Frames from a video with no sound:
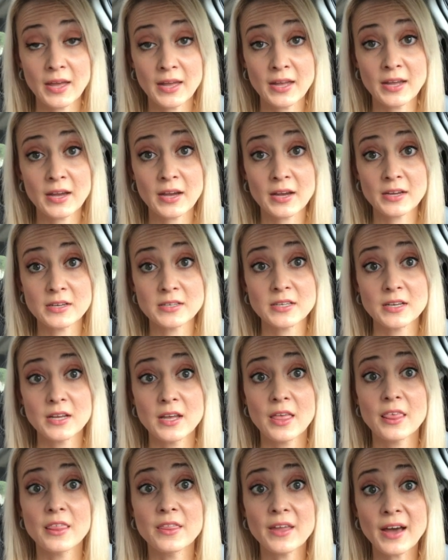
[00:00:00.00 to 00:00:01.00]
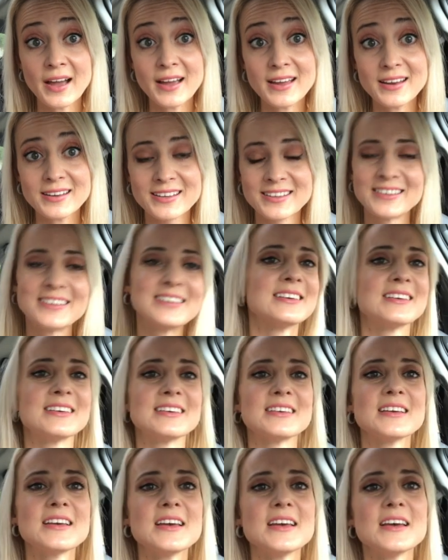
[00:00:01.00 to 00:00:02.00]
And that,
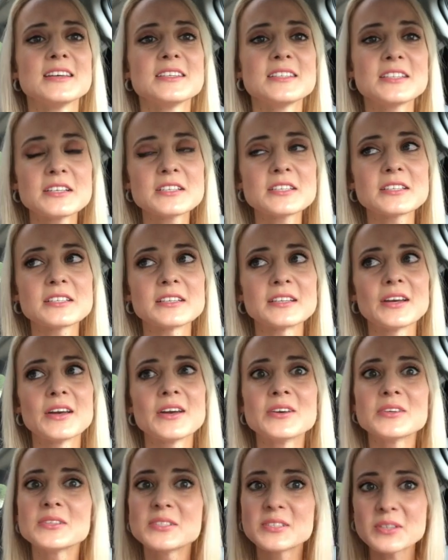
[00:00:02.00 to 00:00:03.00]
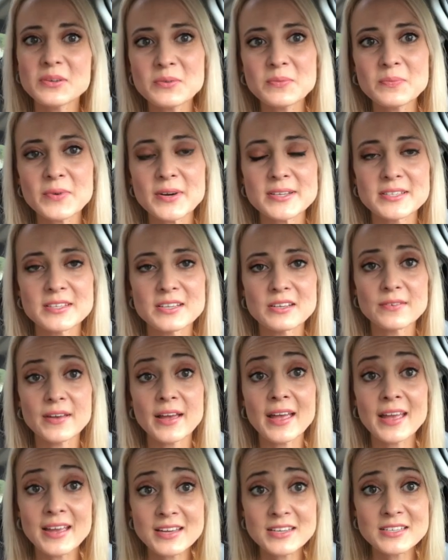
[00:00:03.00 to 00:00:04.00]
seriously, so impressive.
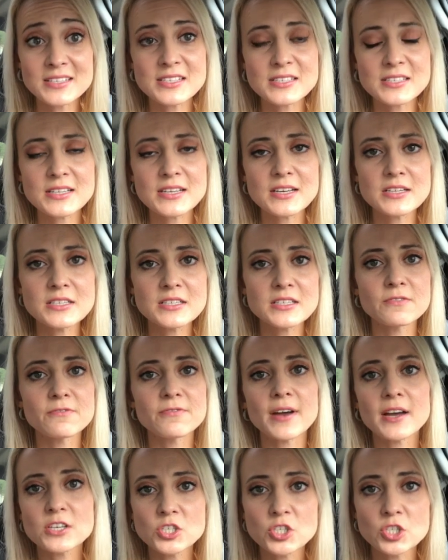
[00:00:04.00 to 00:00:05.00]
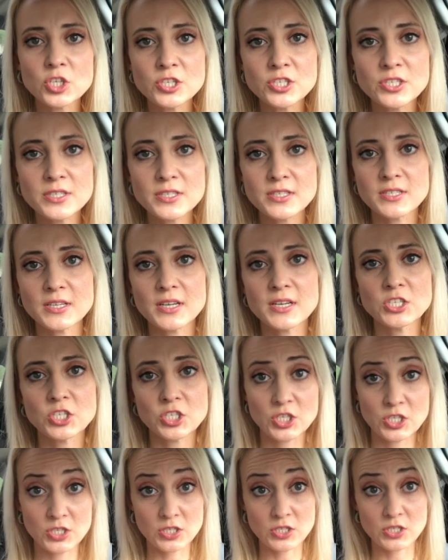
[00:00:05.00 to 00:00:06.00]
And Tesla has the fast charging
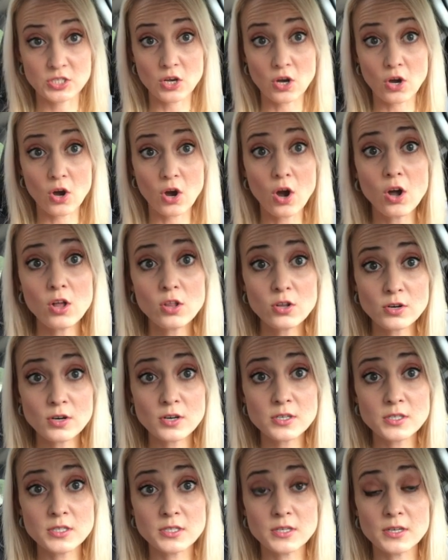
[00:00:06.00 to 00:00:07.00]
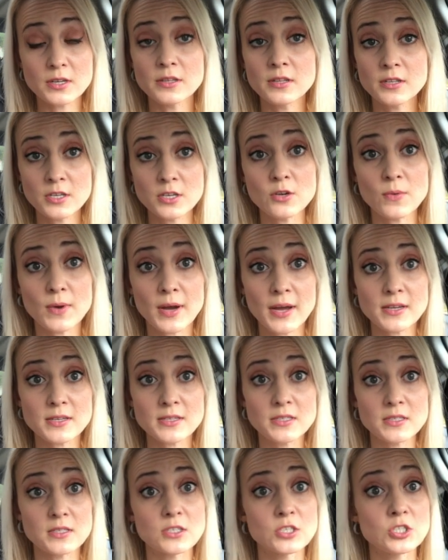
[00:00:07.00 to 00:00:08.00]
stations all across the
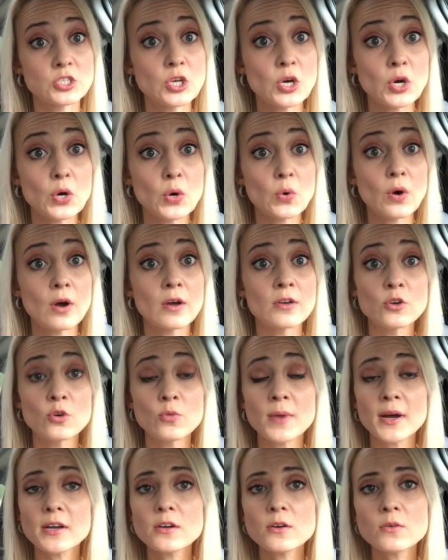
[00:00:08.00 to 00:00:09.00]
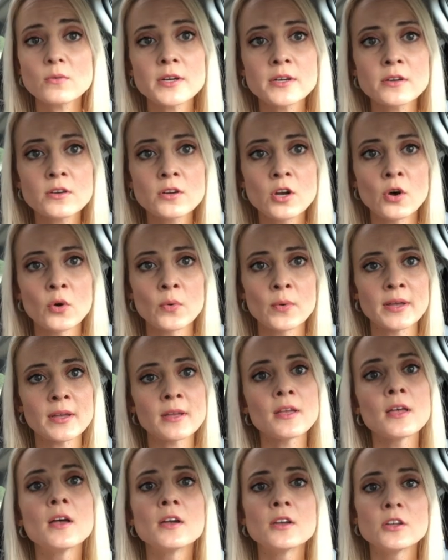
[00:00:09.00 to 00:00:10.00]
US, so no matter where you're
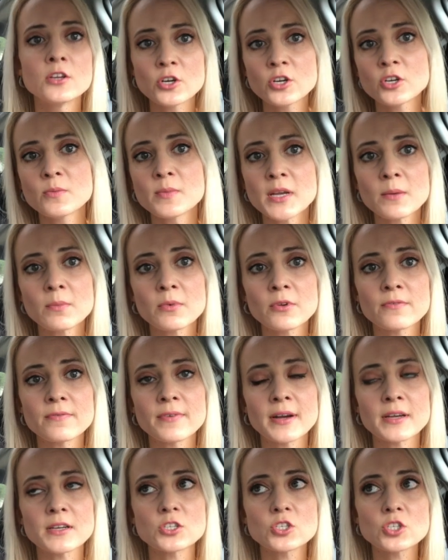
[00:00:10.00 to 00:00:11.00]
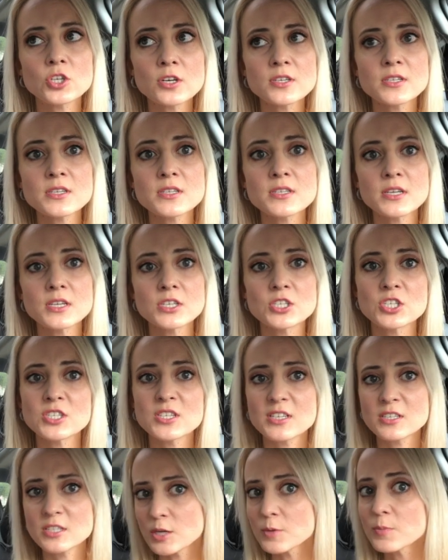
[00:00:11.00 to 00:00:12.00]
going, you're going to be able to find a charging
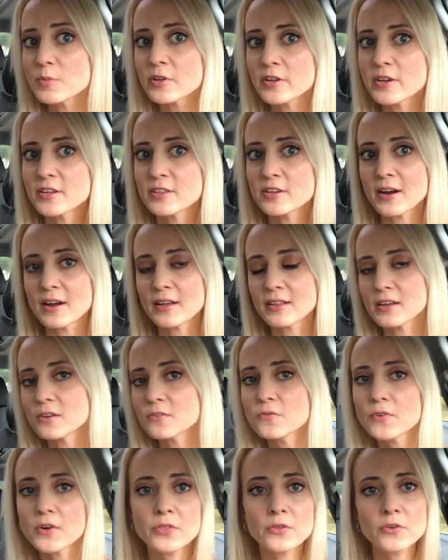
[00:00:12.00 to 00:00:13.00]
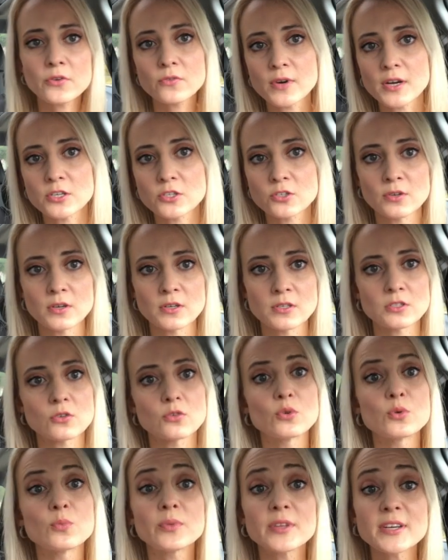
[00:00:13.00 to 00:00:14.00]
station, and typically they're at like fun little restaurants
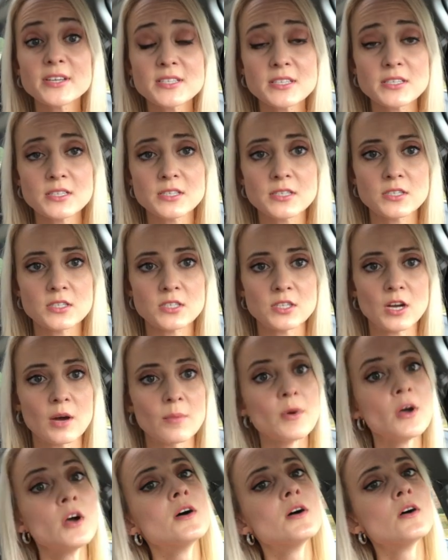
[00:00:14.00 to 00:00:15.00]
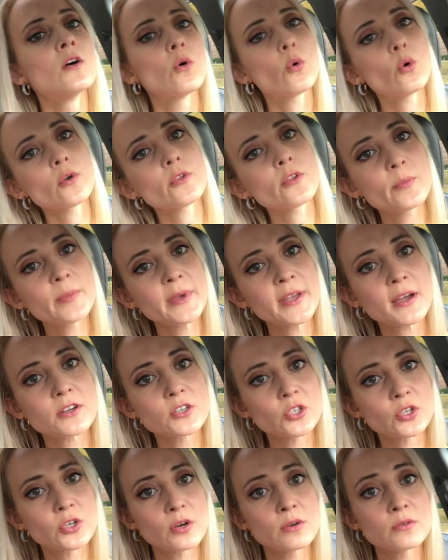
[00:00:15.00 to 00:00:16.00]
or places to stop, or they'll be
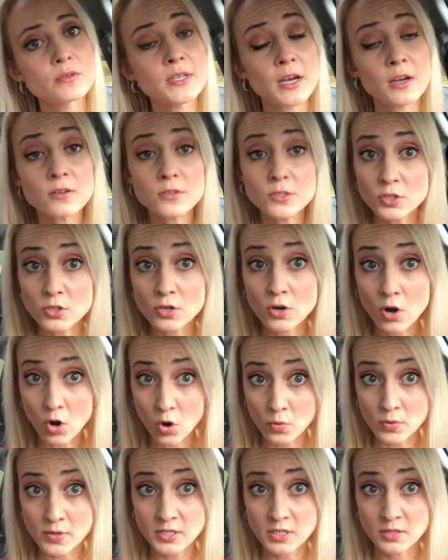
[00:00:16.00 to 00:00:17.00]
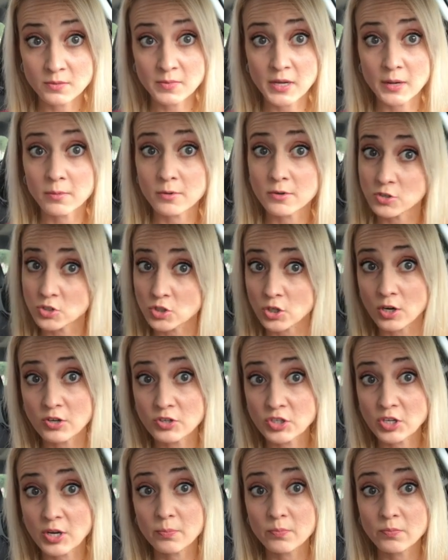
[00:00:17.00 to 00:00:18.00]
at your hotel, so you're always going to be able to
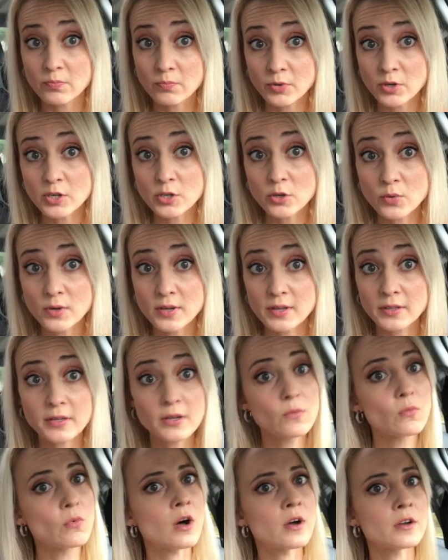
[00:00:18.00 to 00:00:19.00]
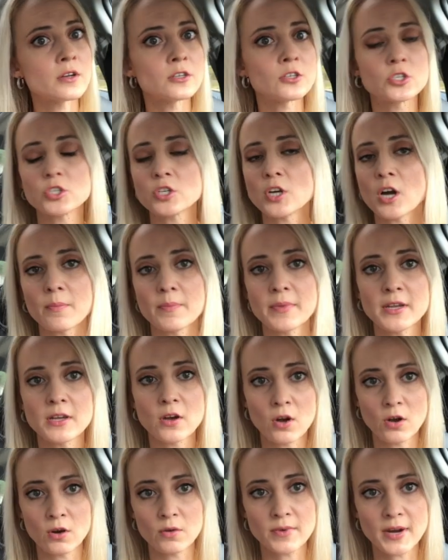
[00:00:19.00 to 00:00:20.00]
charge up pretty quickly while you're stopping
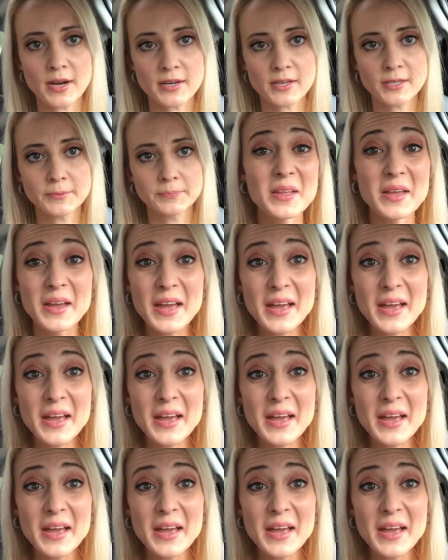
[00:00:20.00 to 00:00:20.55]
already.